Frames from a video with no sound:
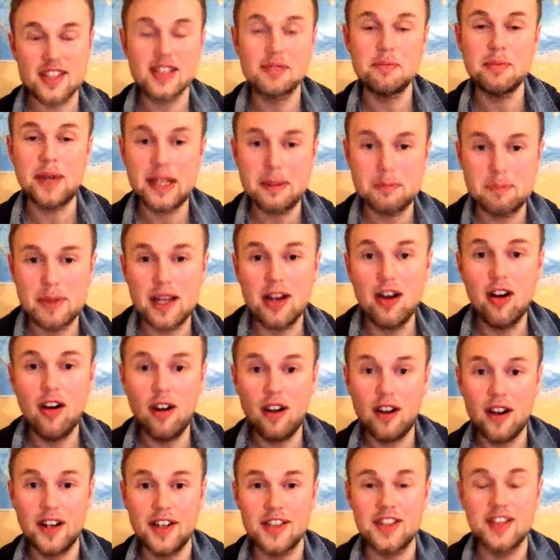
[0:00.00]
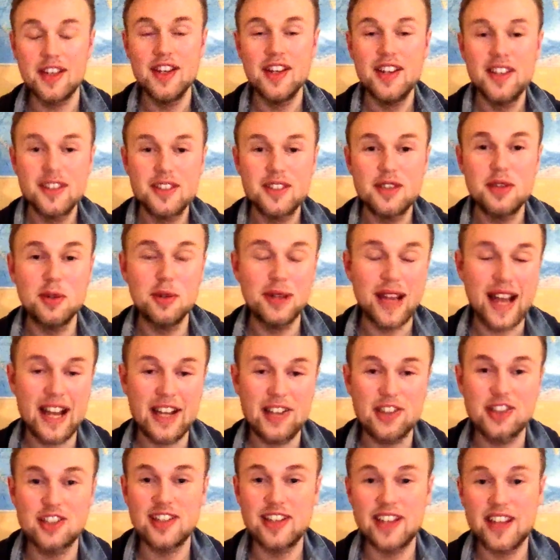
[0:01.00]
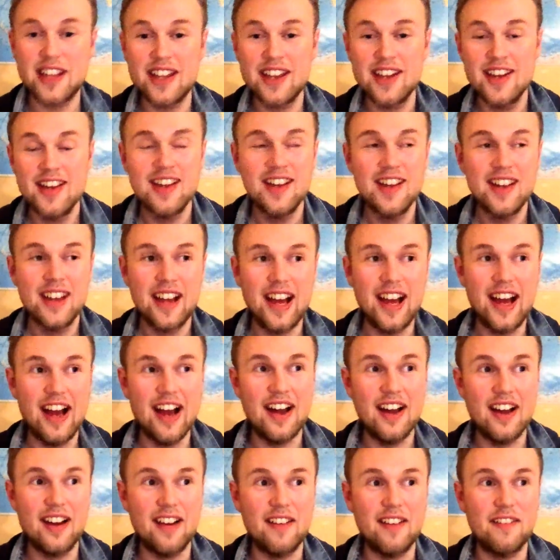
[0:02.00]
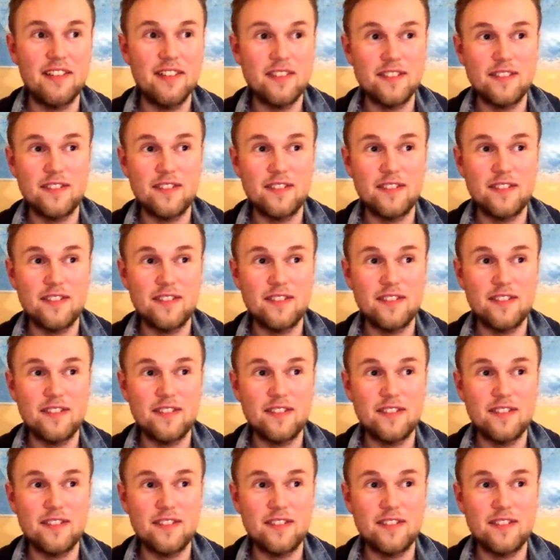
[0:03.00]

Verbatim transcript: it might be hard to actually uh,